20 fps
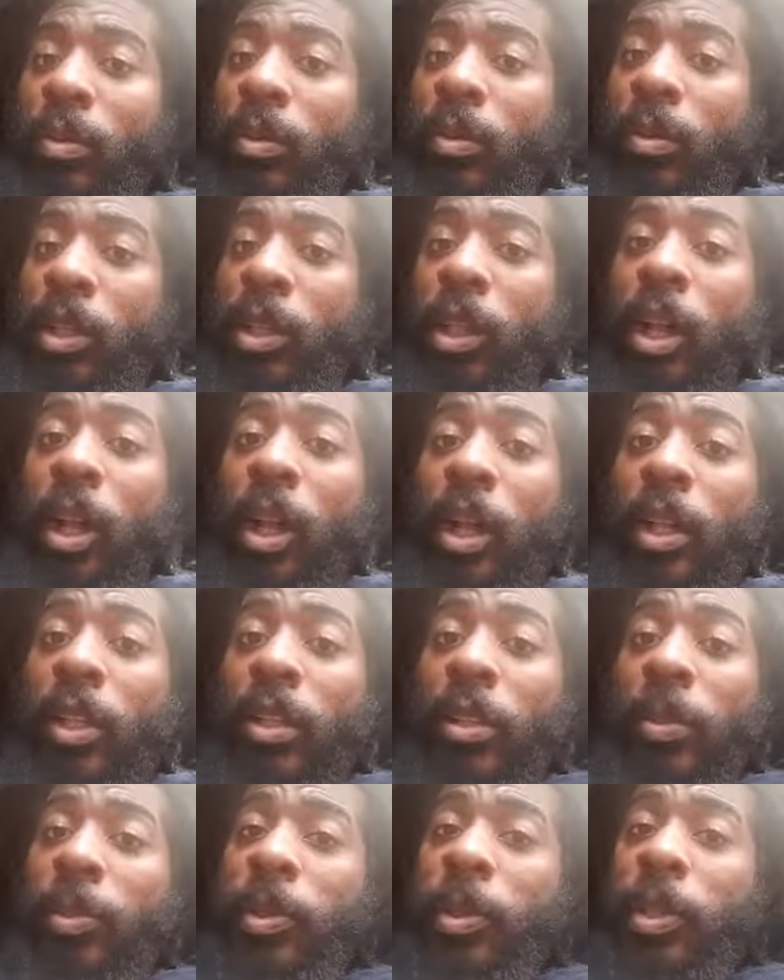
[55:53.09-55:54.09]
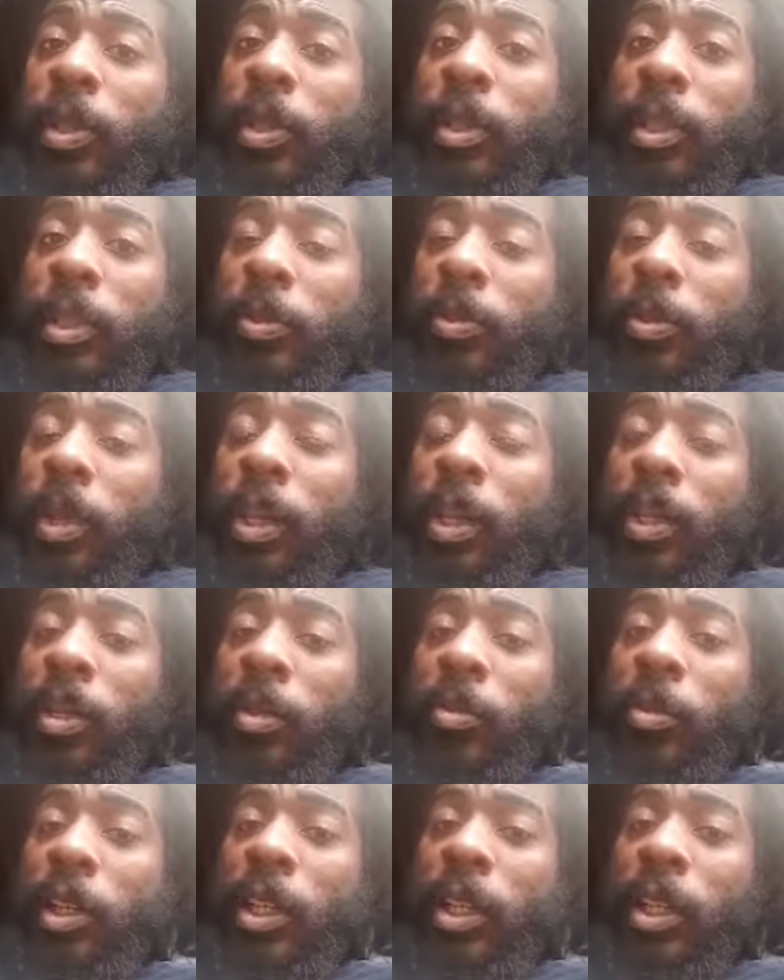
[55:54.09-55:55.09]
God speaks,
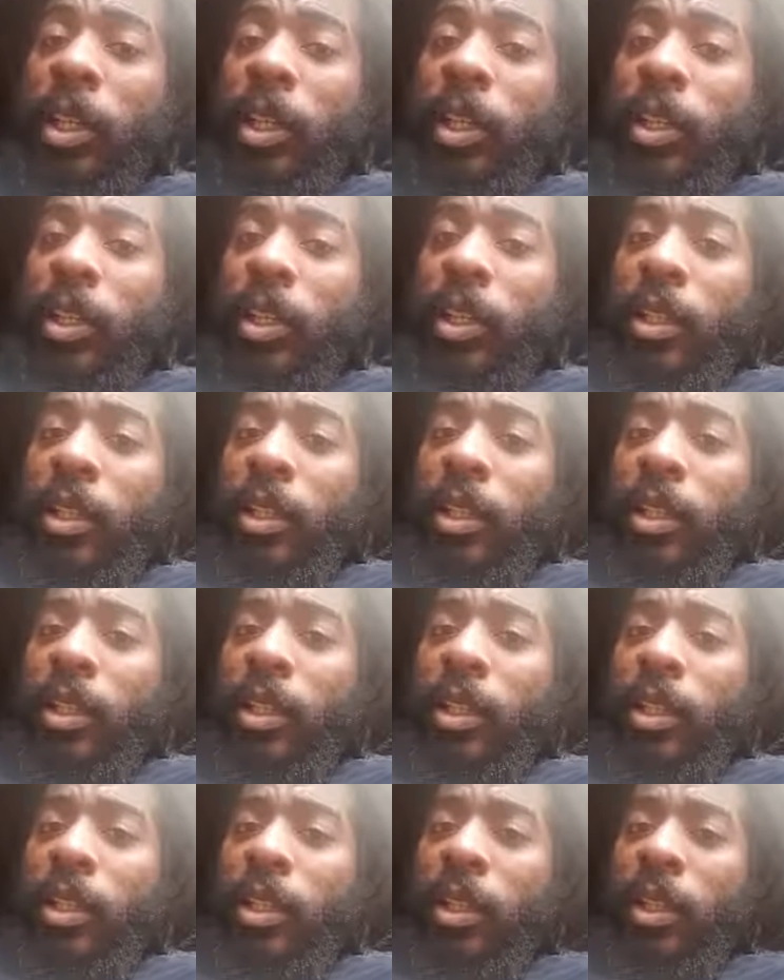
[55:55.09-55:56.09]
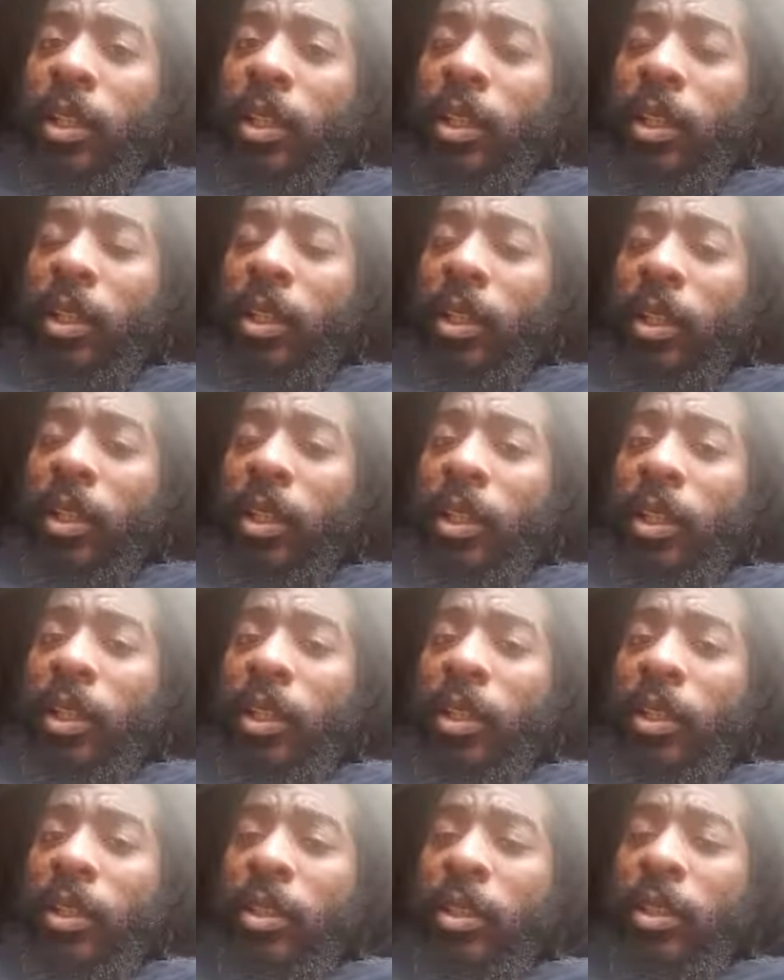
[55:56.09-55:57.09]
Spider-Man.
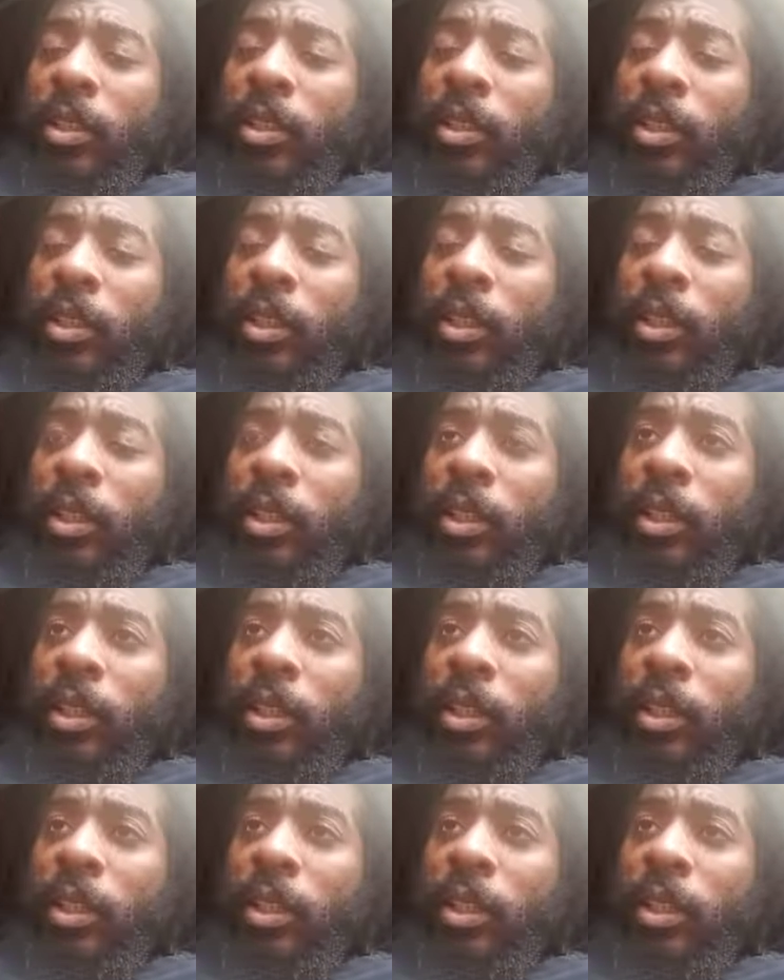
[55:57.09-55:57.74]
And it's just like,